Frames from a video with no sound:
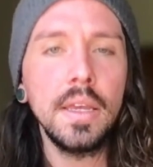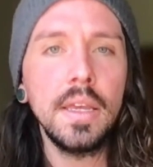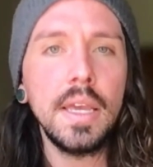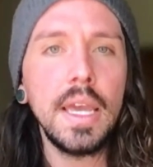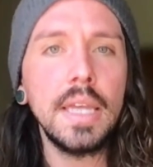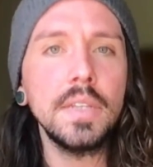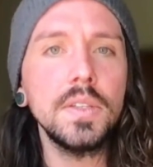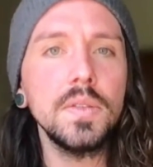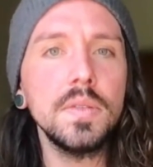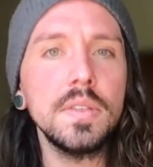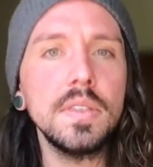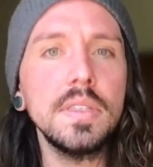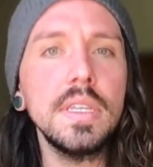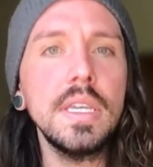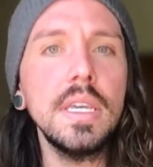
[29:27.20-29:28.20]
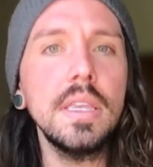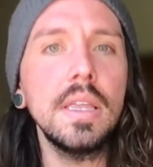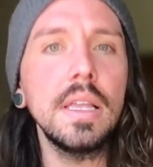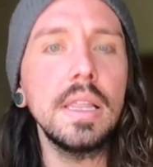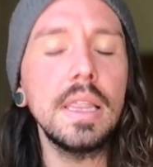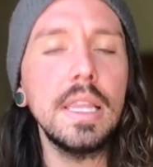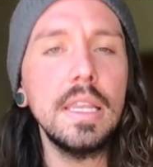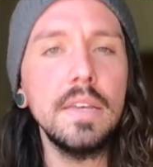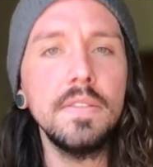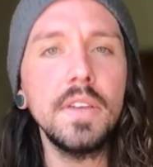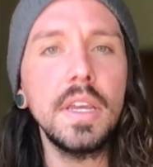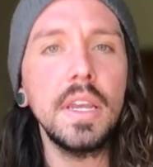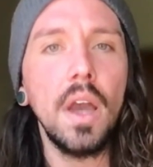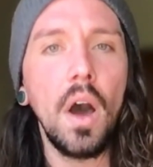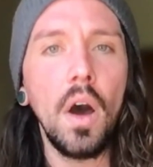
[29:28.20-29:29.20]
and to see the
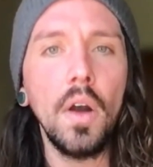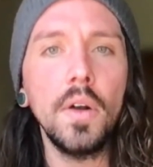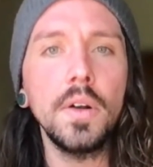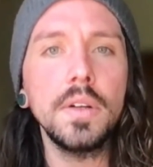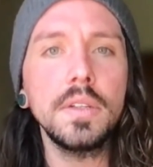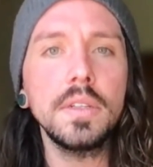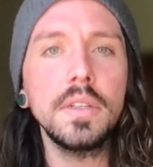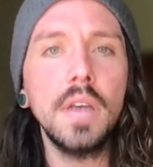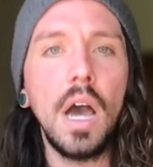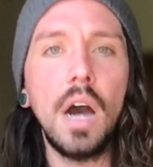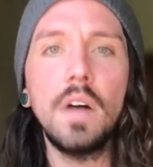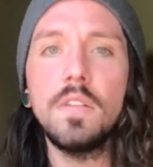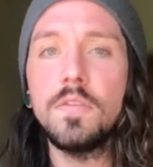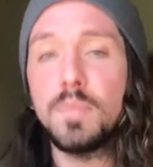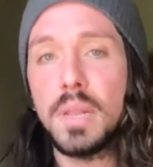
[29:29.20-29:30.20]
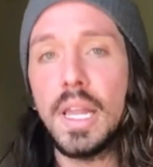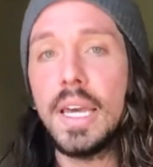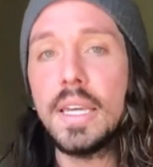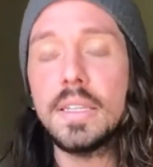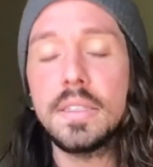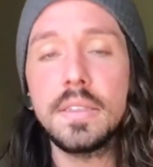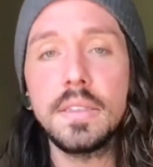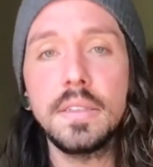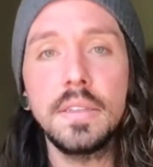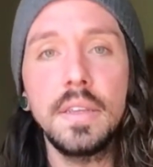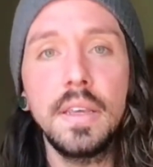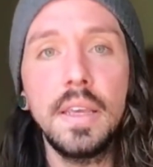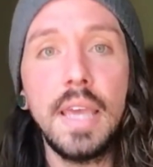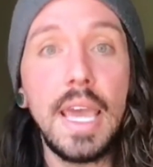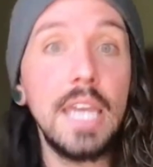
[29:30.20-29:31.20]
living art of place
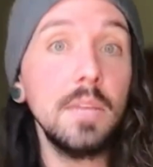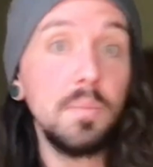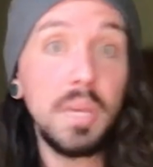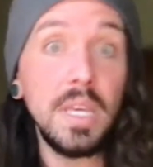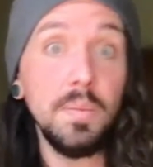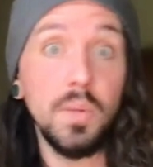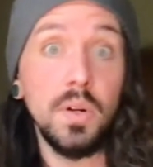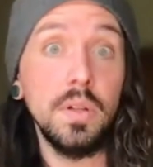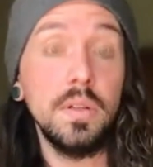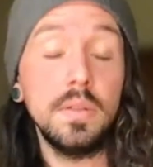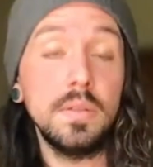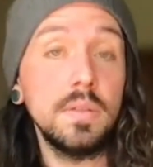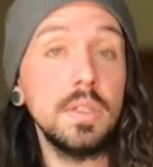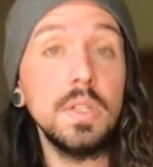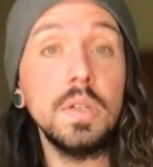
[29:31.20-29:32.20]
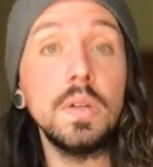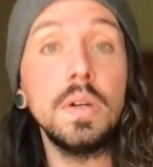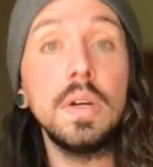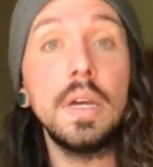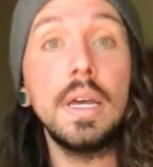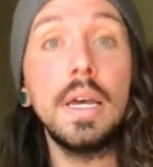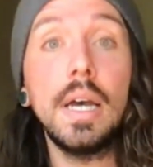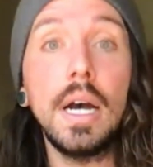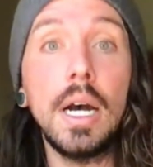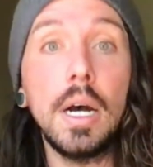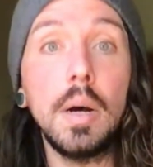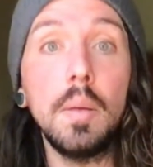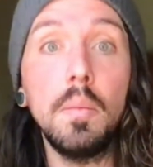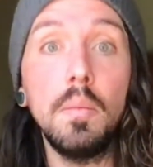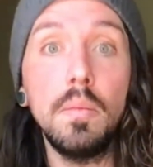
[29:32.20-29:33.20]
and people too,
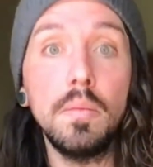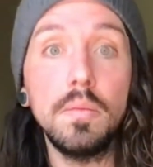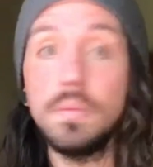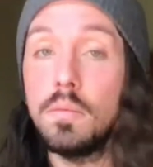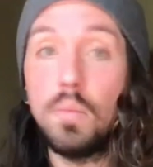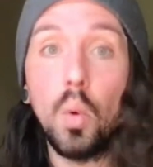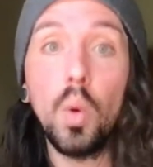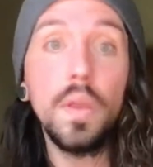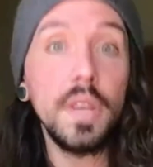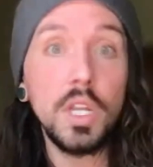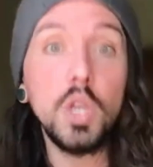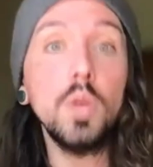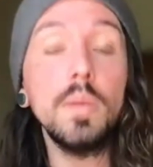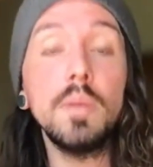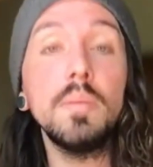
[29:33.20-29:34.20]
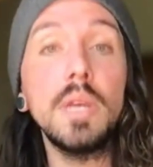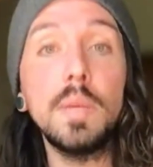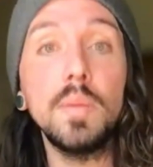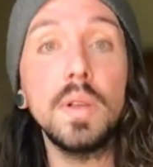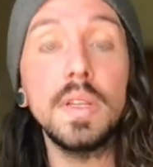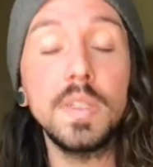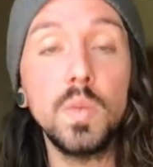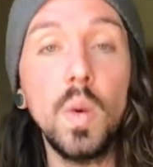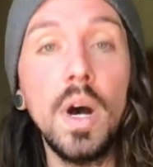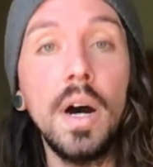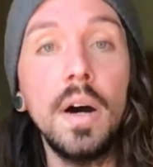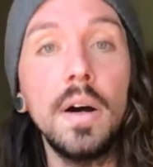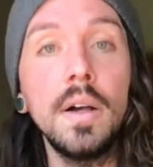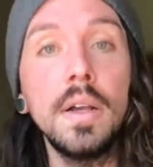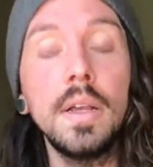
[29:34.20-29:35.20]
more than human people as
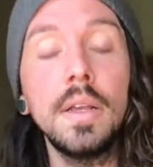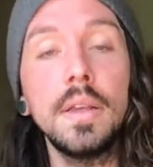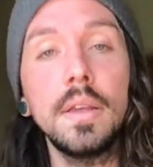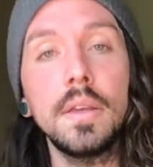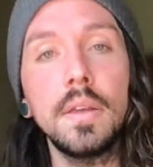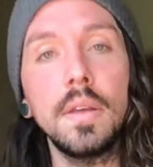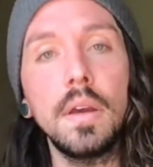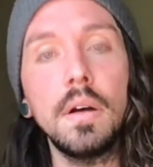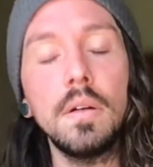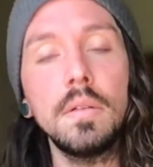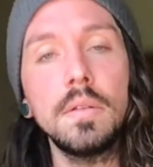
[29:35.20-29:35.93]
well, you know?